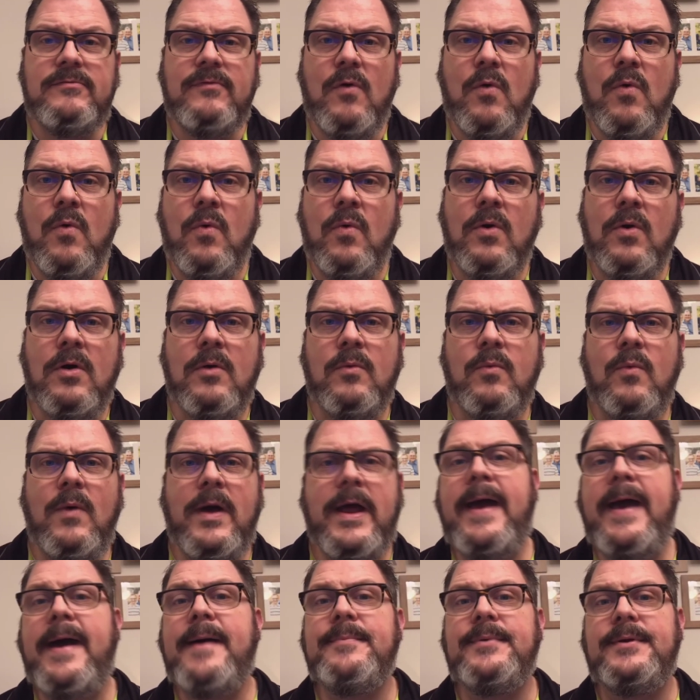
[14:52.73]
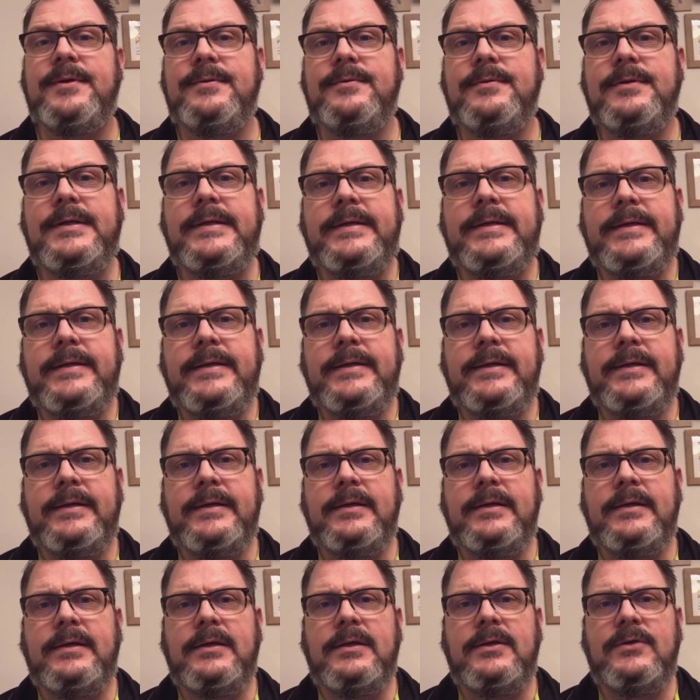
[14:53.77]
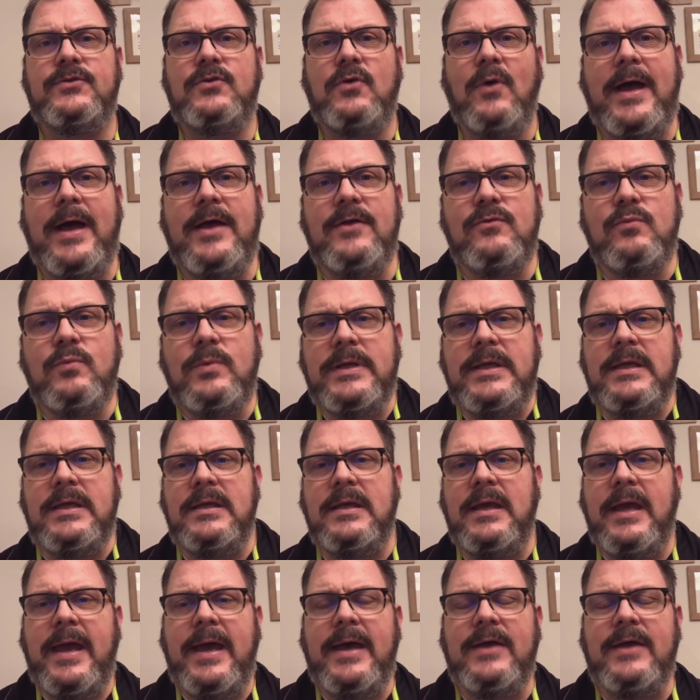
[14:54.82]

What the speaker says: Or what happened? So as we